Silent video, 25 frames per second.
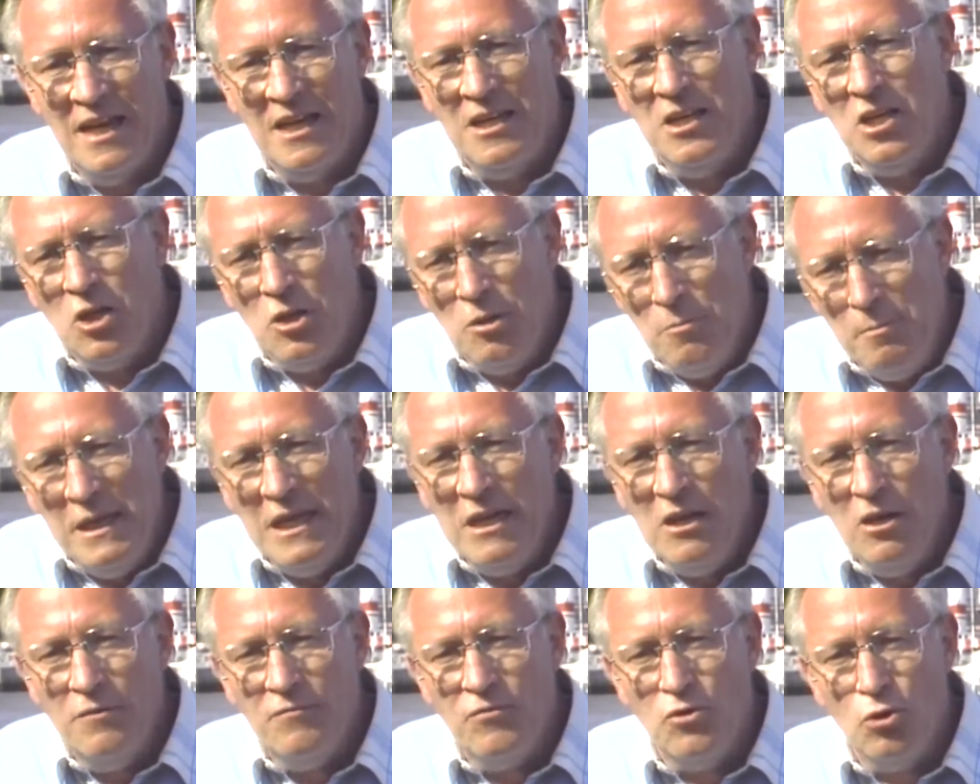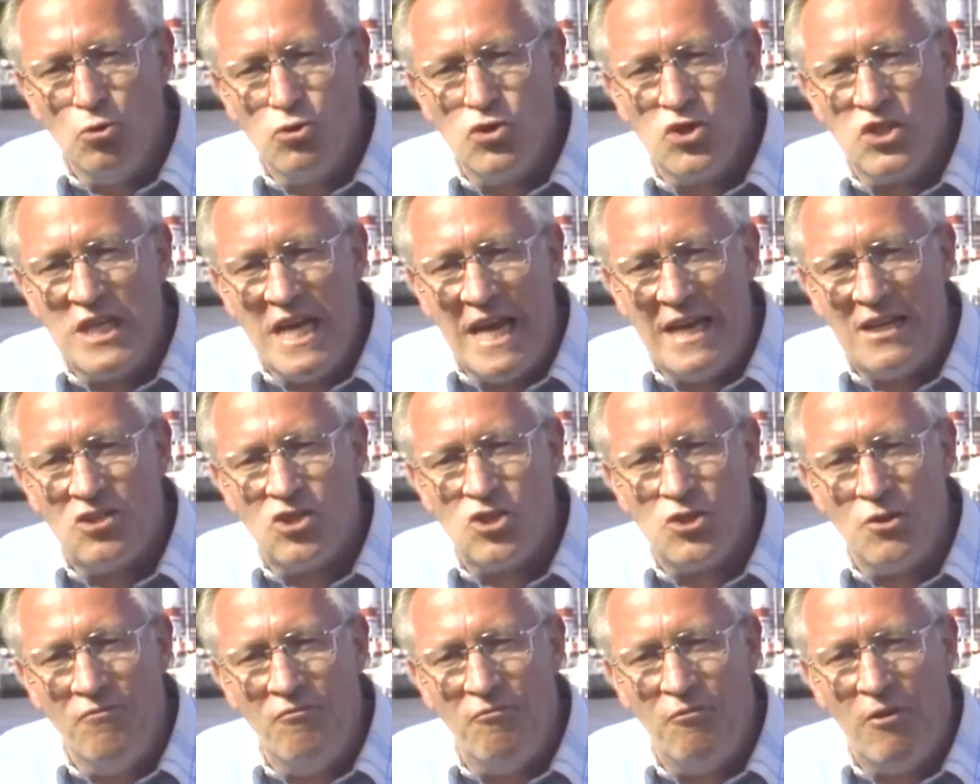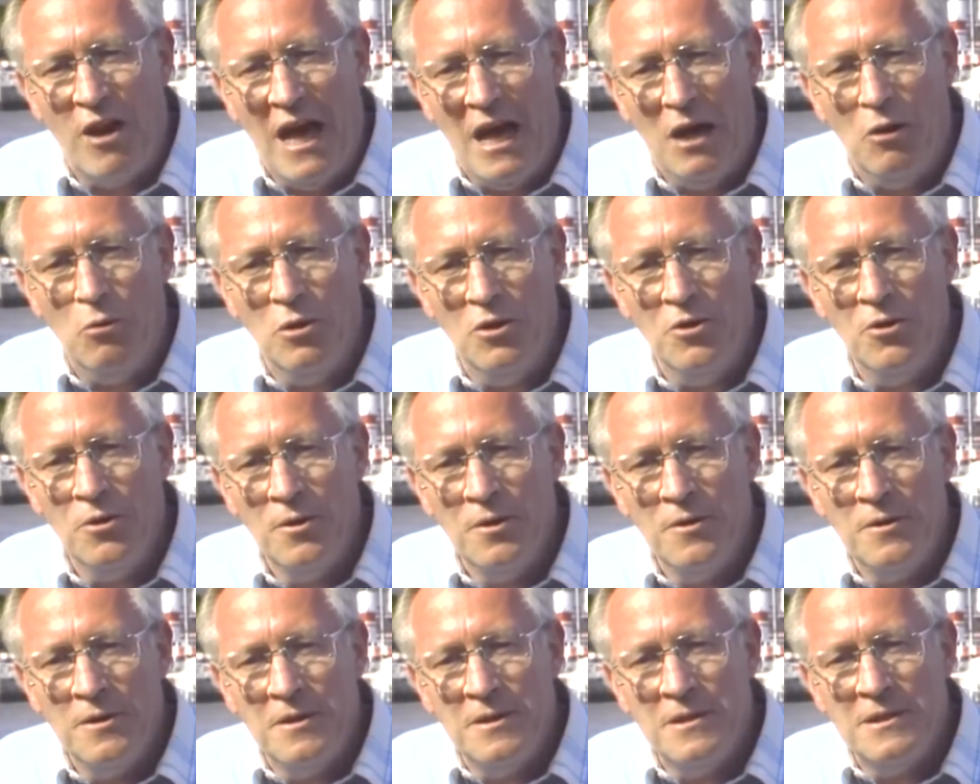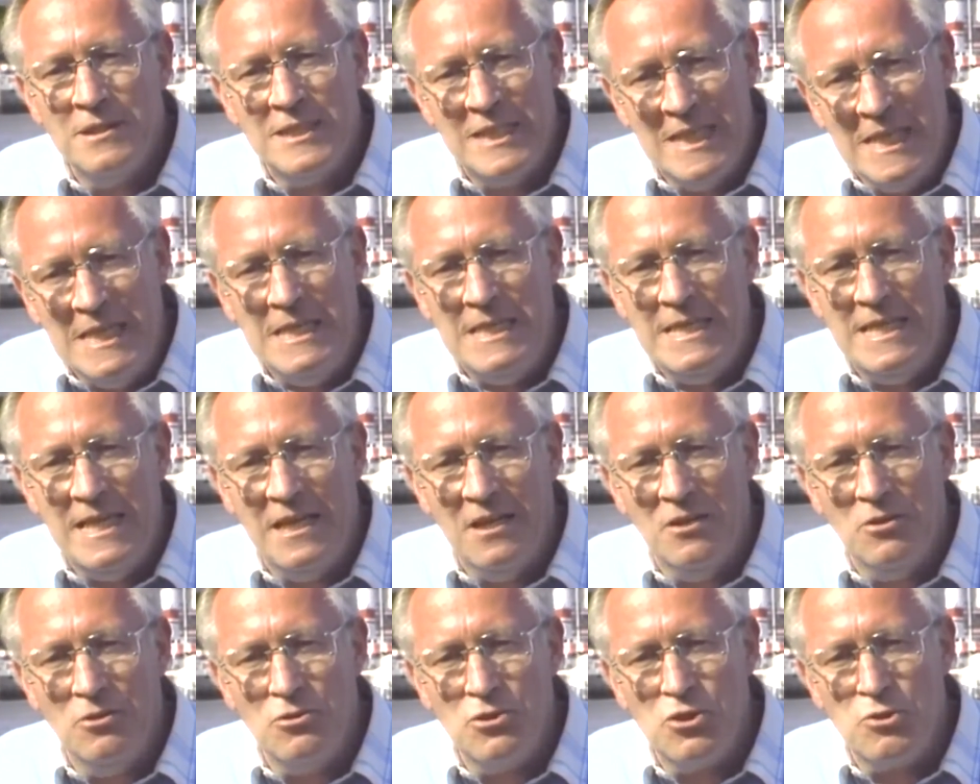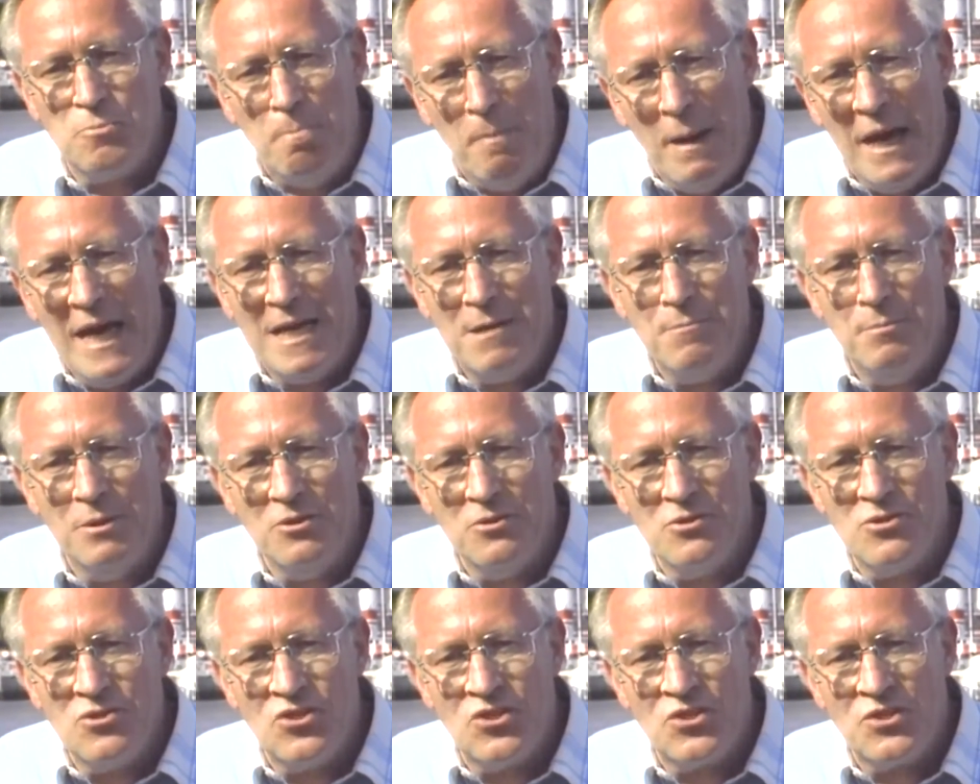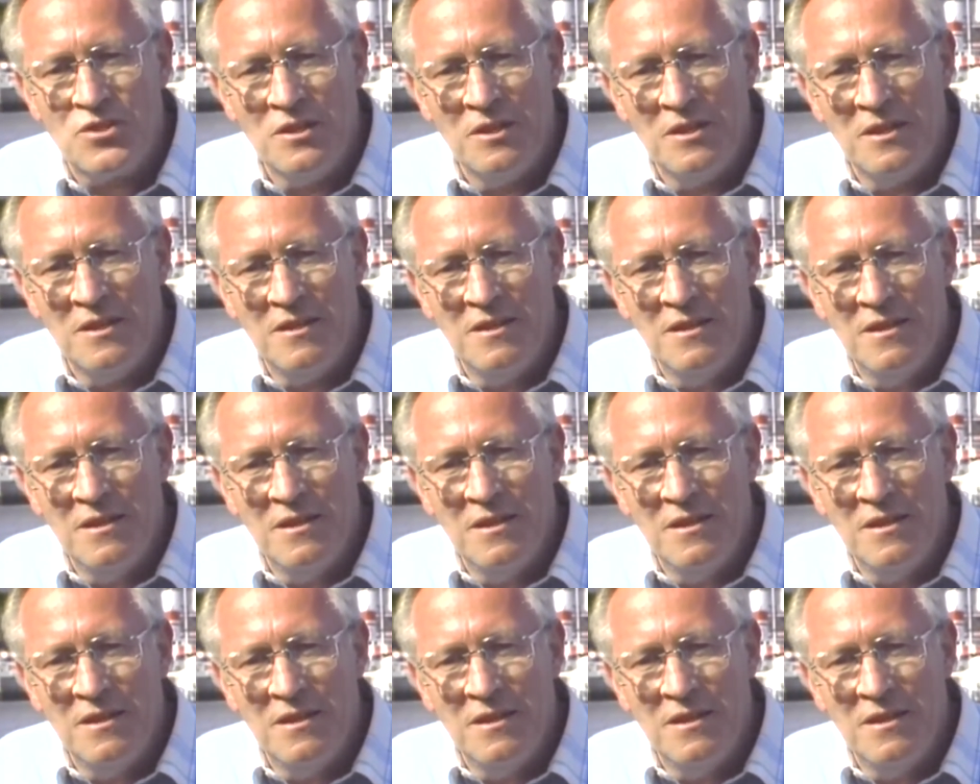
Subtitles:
And in the middle of those sacks of flour, Tyndale's Bibles.